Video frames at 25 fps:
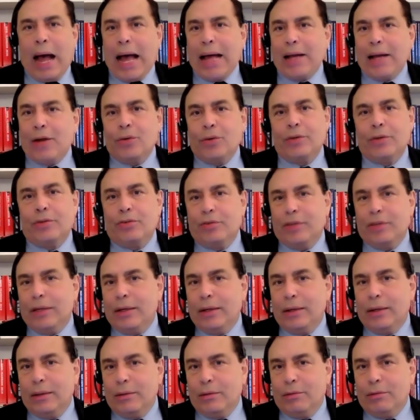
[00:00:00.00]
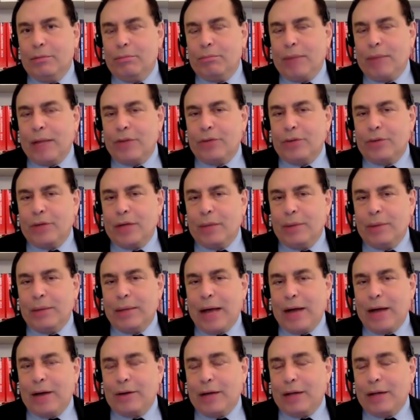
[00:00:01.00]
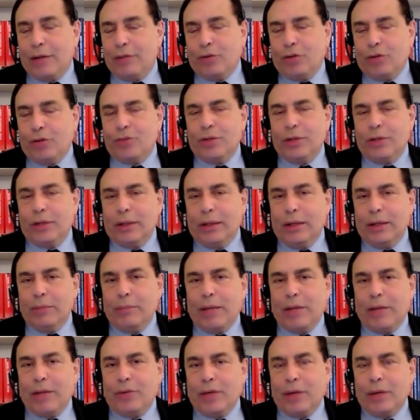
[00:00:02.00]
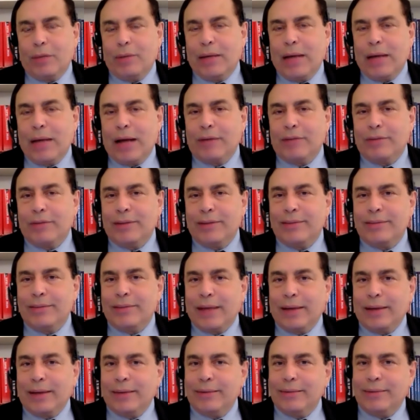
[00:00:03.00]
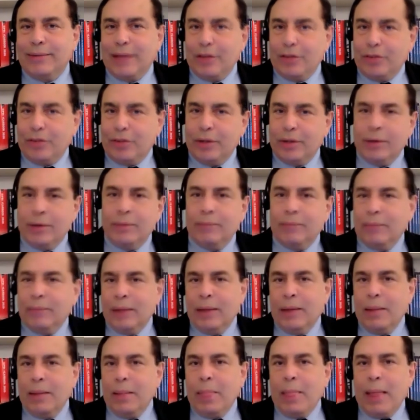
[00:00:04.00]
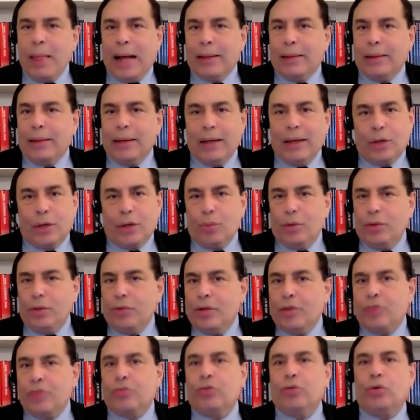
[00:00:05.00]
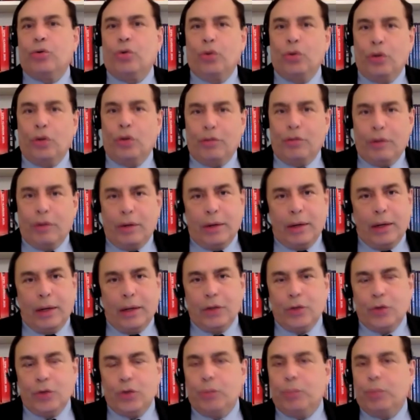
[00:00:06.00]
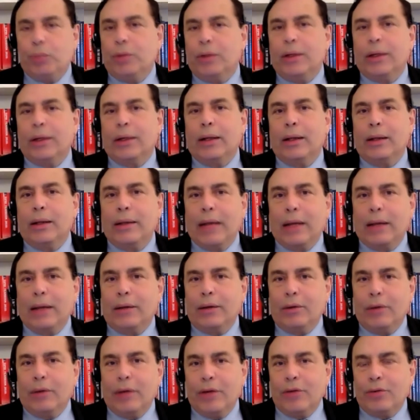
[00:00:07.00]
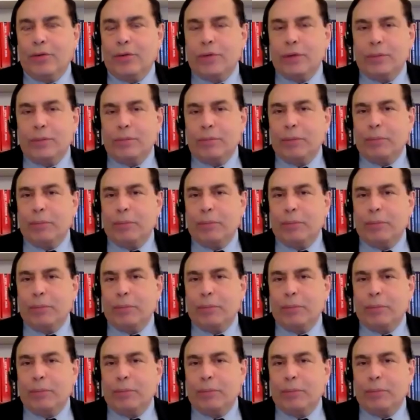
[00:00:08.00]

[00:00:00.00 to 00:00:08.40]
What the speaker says: I don't see much coming out, unfortunately, much coming out of the second session. I think it will just roll over a new political declaration.